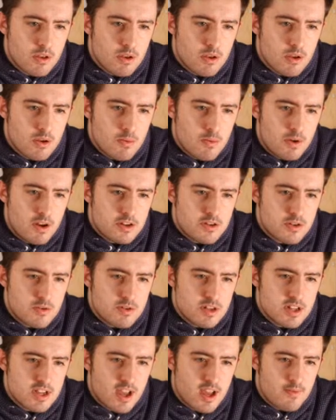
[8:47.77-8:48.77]
When it's all
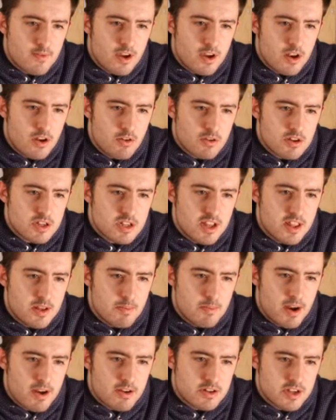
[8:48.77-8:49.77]
together, it looks like the
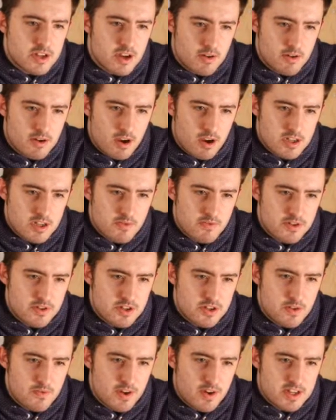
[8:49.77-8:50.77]
microscale castle from
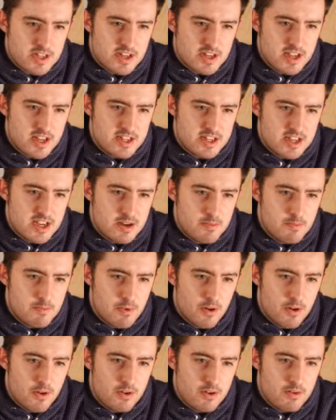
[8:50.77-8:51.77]
2018,
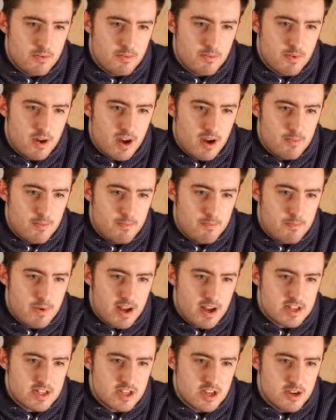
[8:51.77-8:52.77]
but
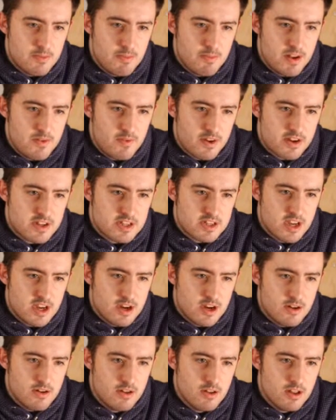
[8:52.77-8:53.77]
better minifigure
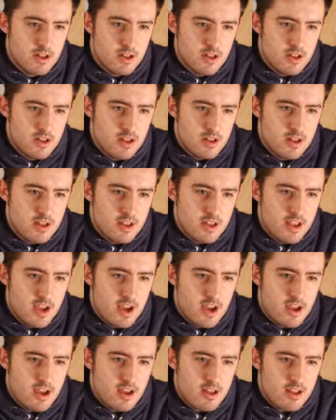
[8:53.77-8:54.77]
scale.
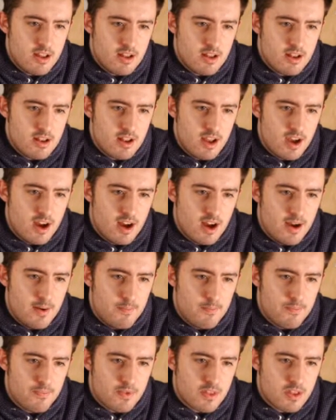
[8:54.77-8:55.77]
Yeah.
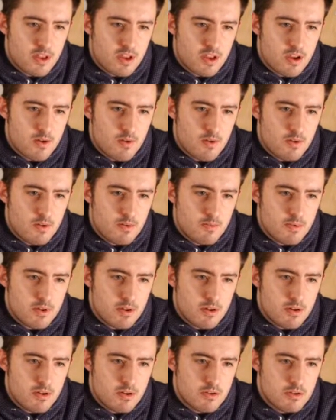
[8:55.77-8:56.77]

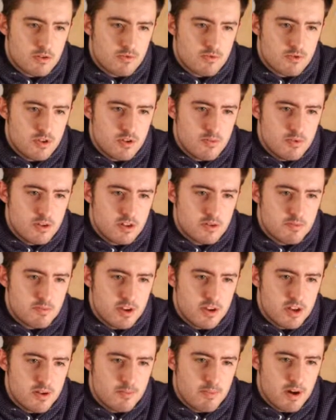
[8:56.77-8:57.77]
McGonagall's rumored to be
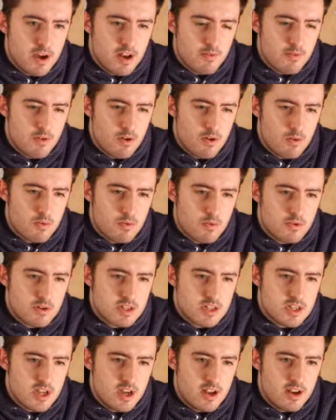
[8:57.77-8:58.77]
in the Battle of Hogwarts
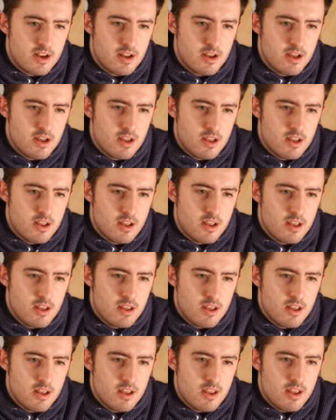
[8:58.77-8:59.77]
set.
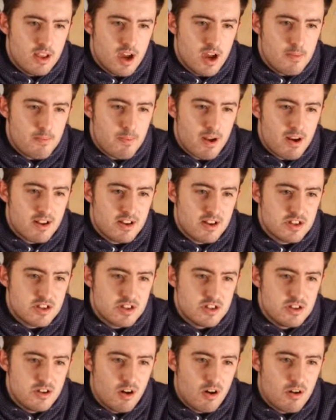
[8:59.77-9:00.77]
Yeah, apparently
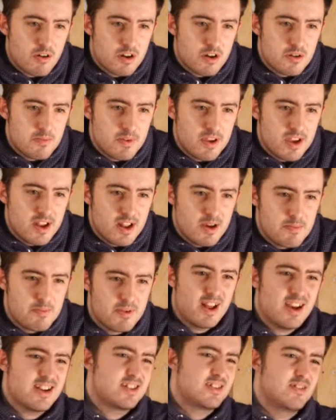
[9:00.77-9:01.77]
she's not going to be in it, but
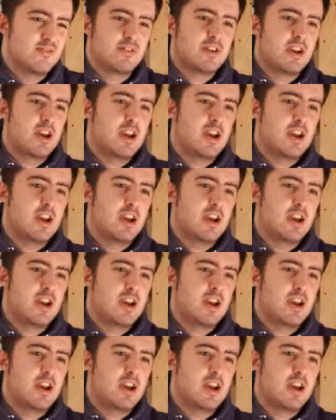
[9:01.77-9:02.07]
that's okay.